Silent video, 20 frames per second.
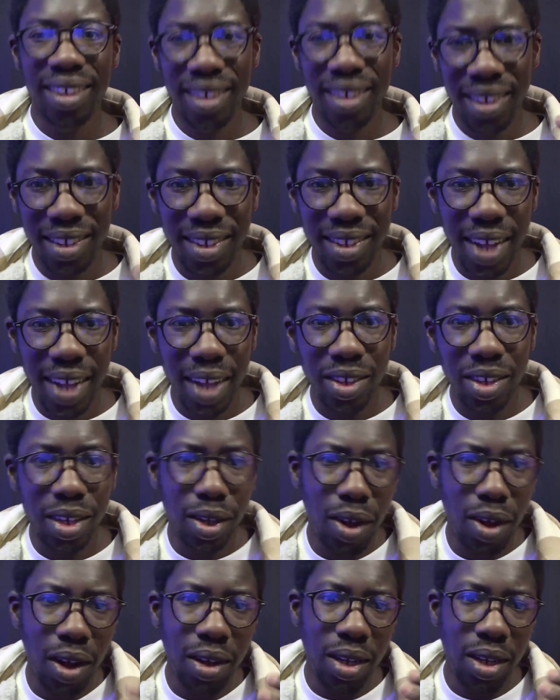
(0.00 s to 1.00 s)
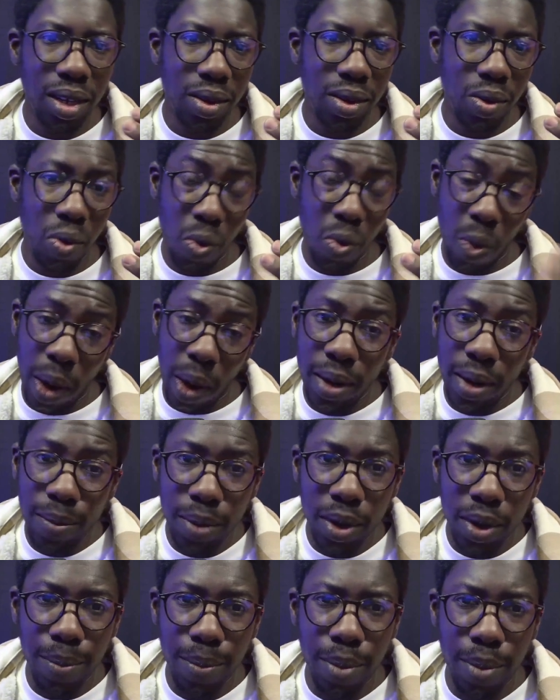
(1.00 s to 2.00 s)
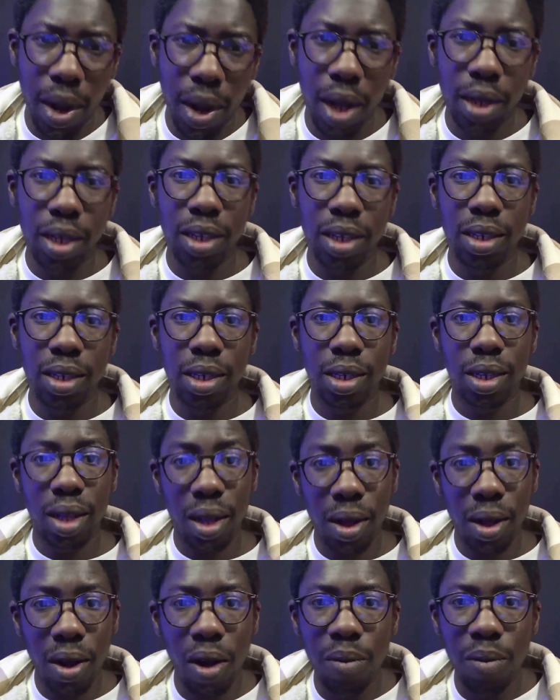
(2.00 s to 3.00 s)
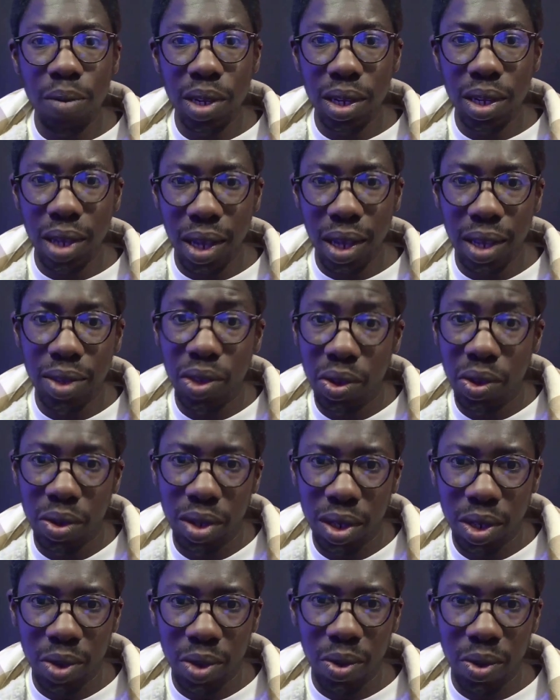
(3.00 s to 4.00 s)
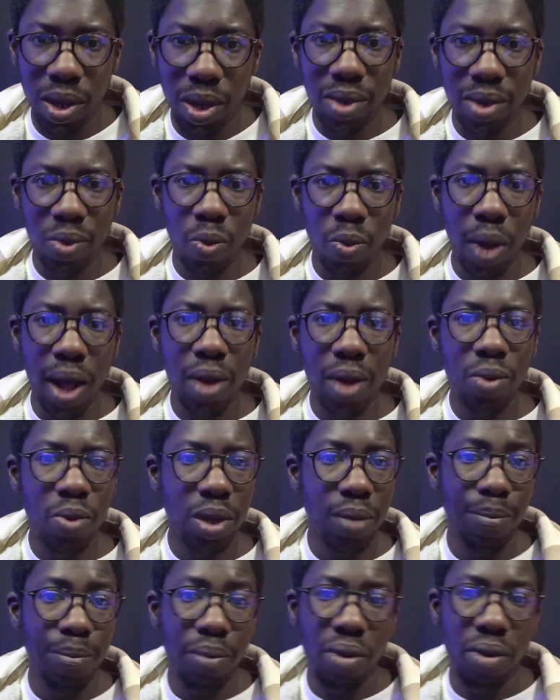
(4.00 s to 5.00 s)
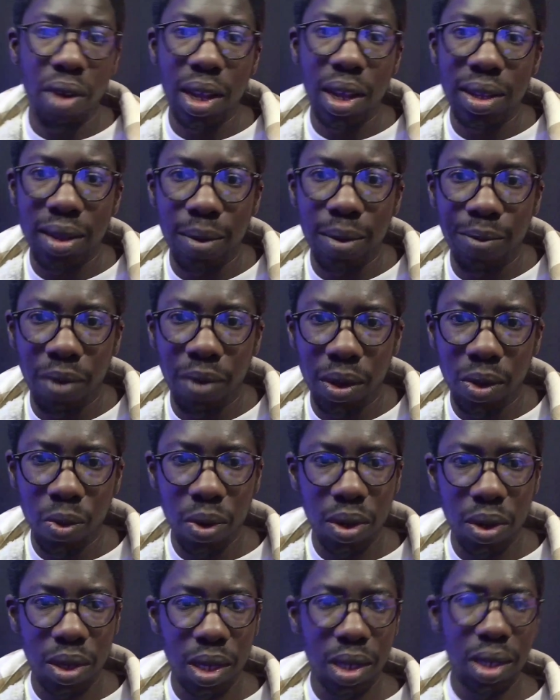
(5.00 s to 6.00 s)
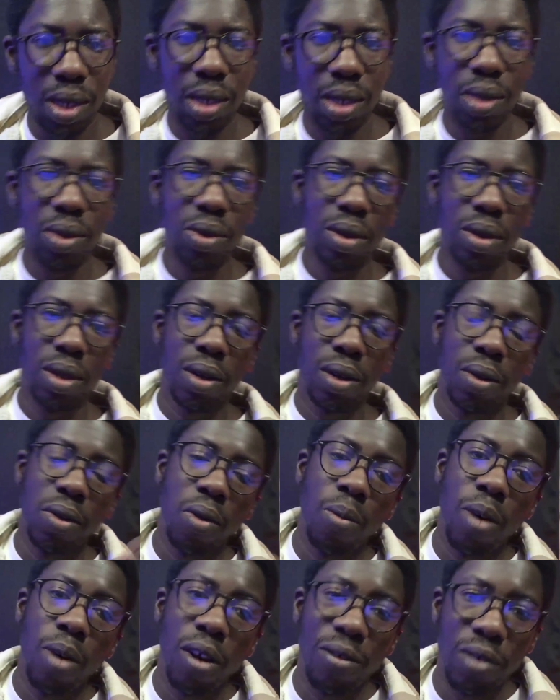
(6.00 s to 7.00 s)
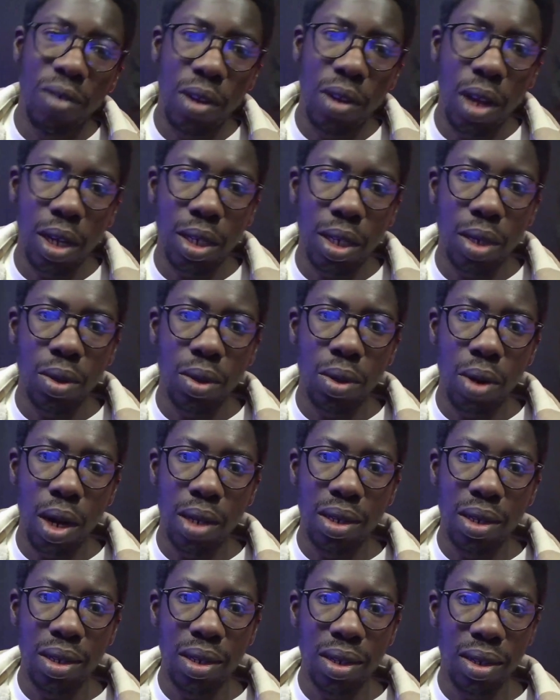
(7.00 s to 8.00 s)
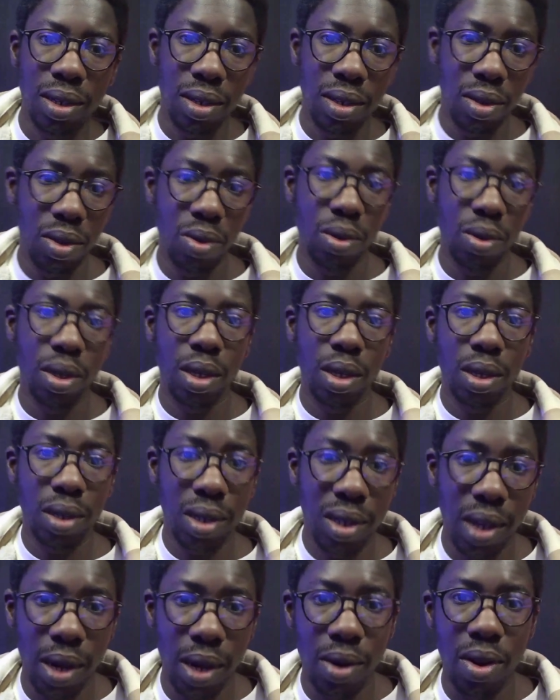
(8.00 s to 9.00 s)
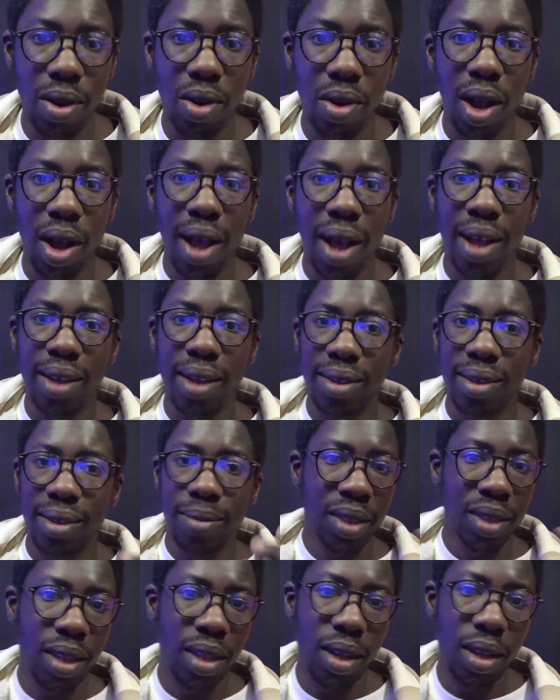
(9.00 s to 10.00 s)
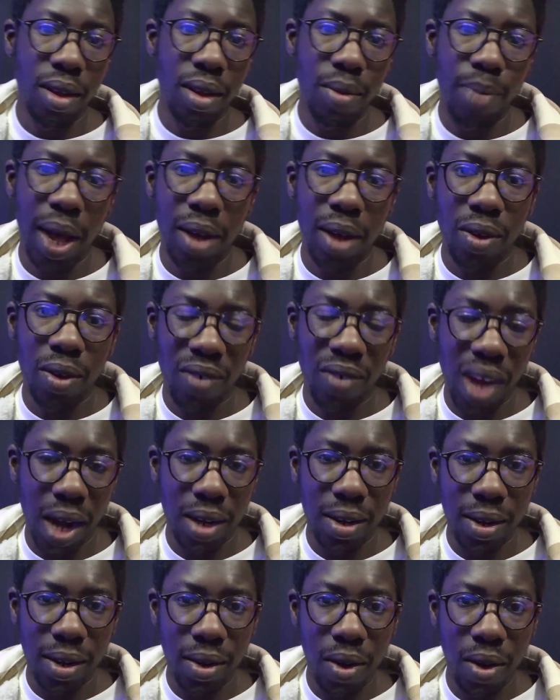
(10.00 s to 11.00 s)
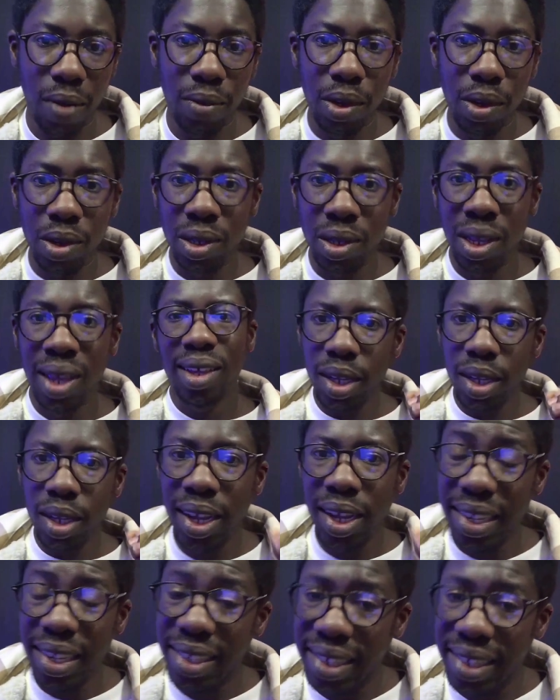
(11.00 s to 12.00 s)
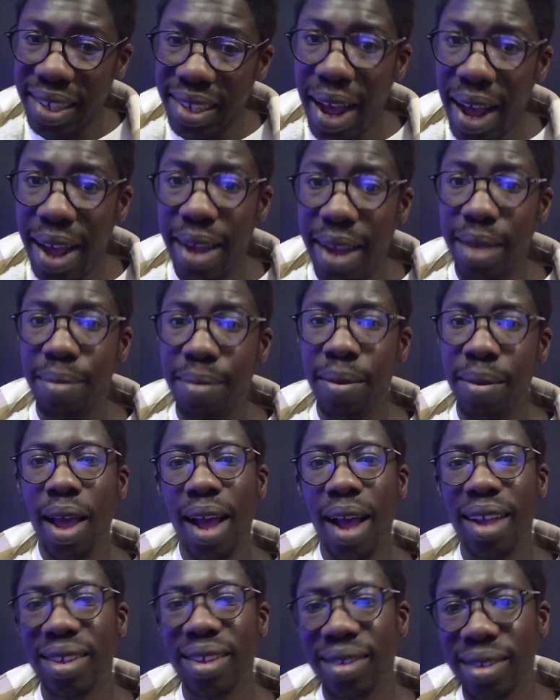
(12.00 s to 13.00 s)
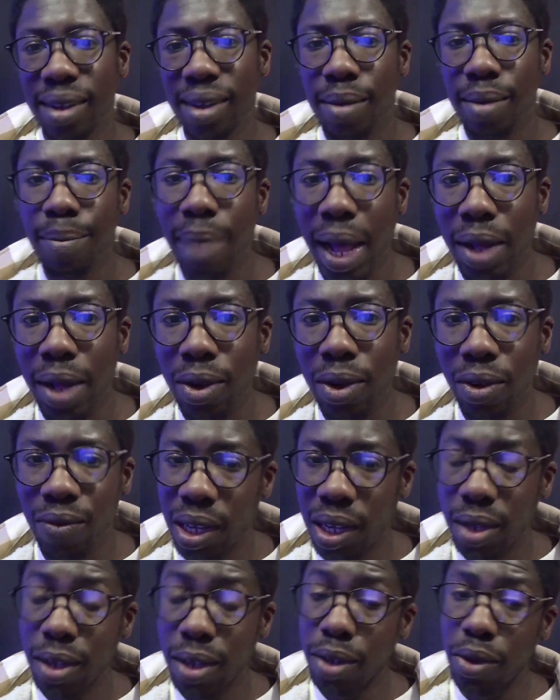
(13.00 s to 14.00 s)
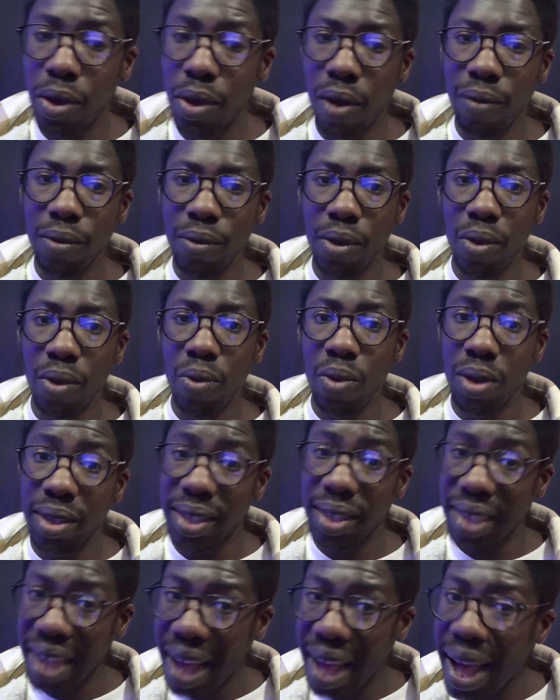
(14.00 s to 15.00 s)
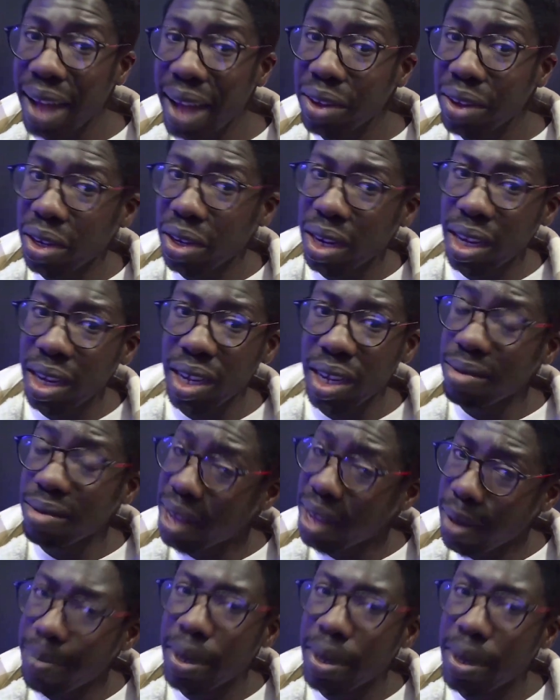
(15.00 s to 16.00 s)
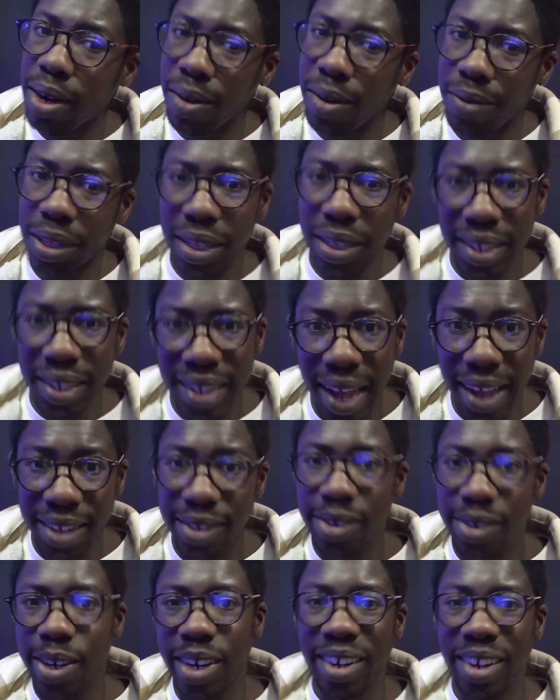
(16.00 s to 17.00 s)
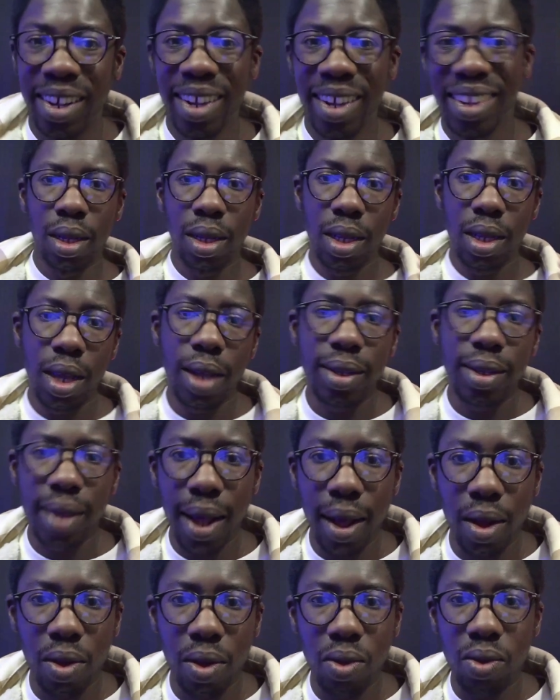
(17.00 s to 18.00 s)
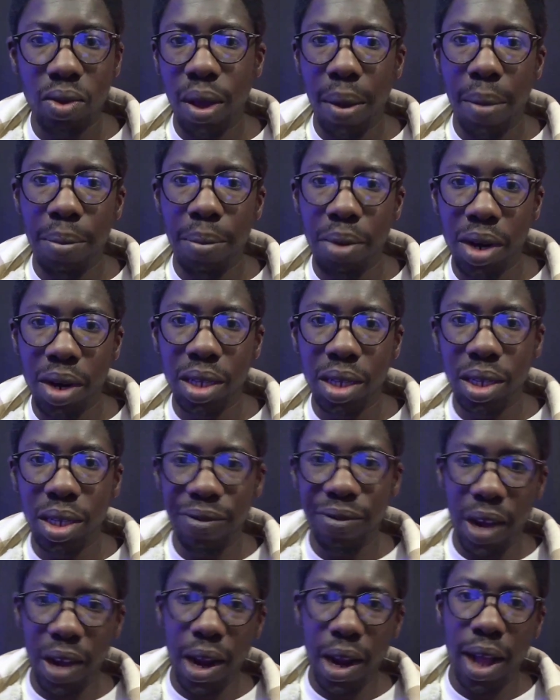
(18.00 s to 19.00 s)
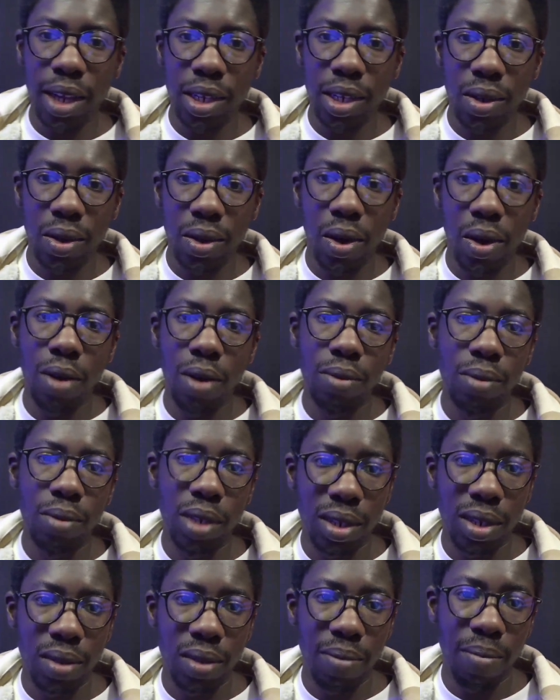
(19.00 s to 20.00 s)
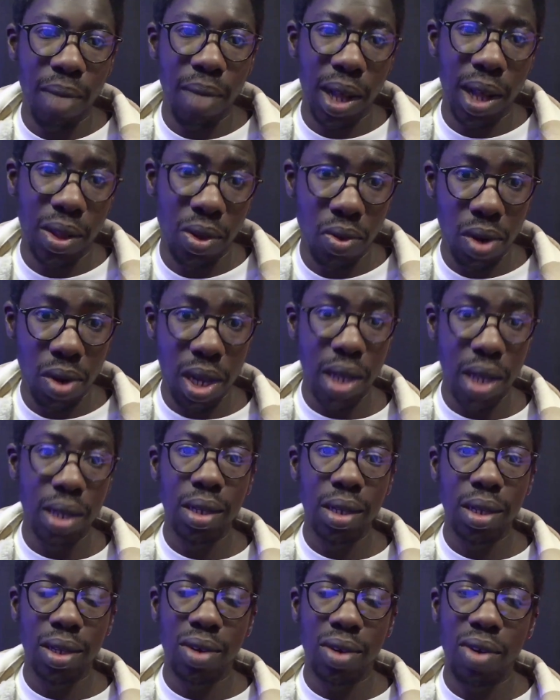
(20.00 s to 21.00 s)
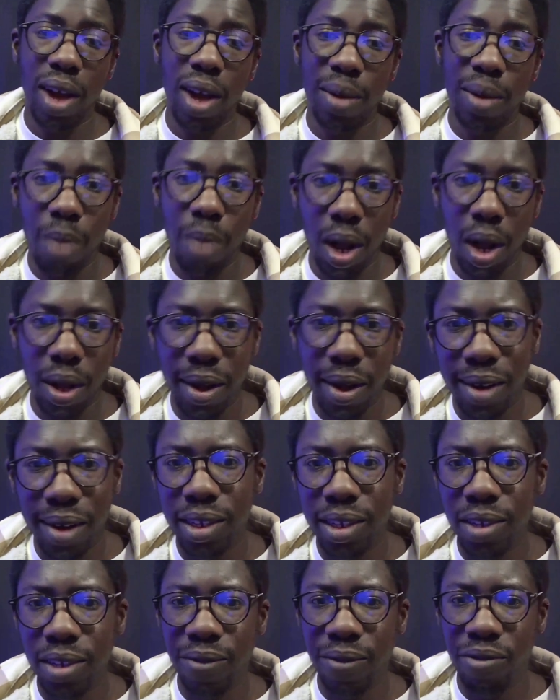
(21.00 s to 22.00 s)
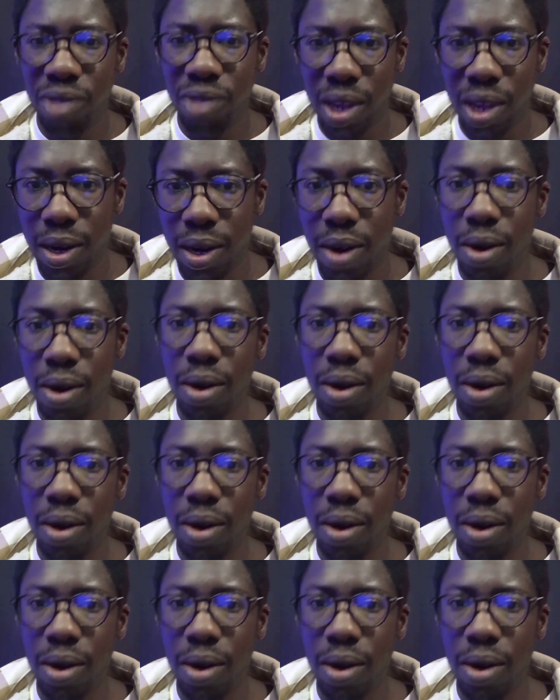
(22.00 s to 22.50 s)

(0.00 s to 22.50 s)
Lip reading: He's actually got quite a bit of baggage coming into this race. While we praise him for the work he did during the global financial crisis, during his tenure as the Bank of Canada governor, his time as the Bank of England governor was actually a bit of a disaster. Here's how British financial columnist Matthew Lynn described Mark Carney's tenure